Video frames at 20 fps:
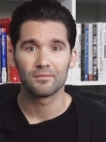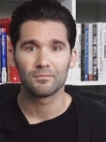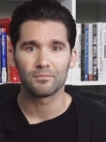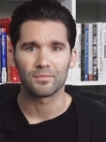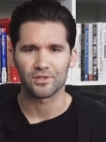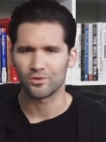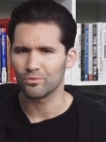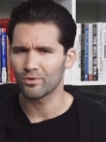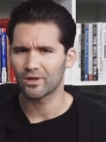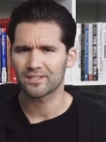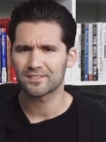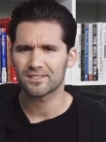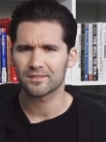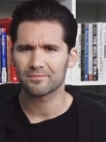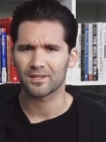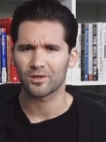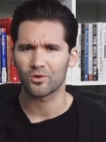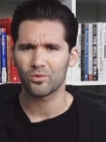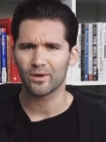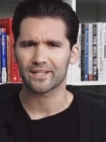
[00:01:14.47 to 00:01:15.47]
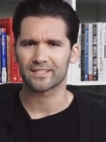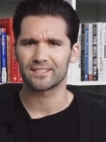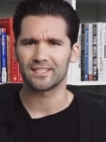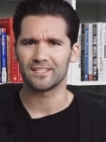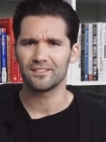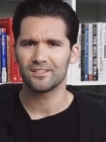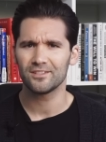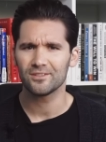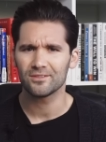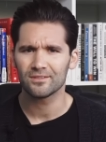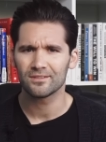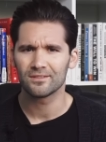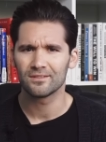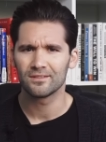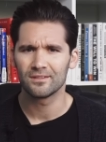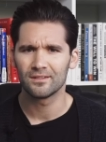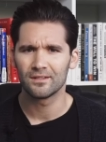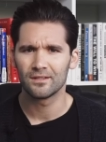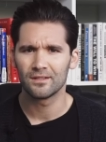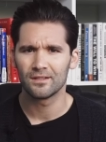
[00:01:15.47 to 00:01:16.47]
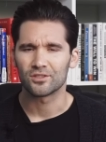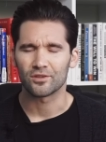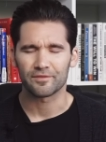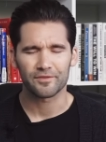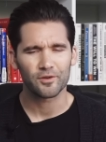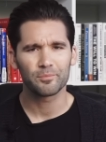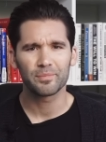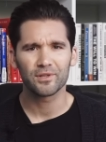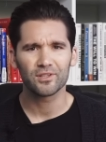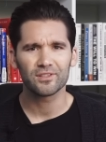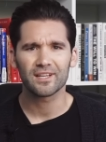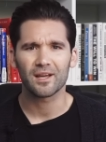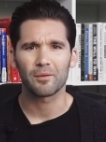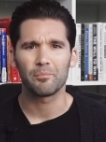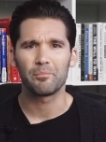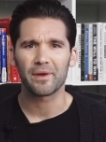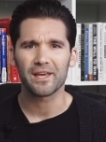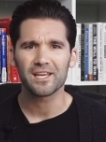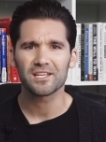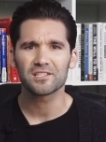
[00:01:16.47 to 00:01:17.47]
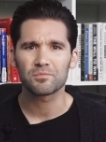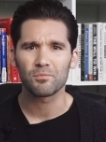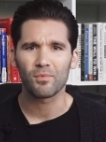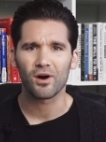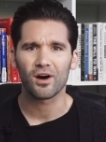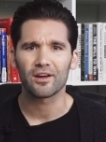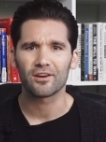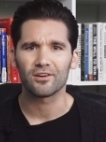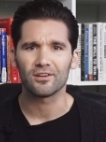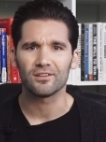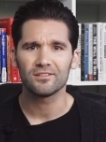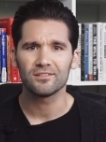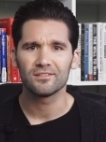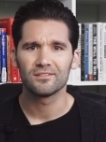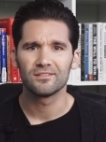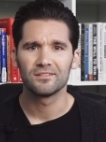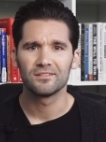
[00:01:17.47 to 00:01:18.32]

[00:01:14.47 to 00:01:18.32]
But you wanted something quick, didn't you? So if you're building a base model,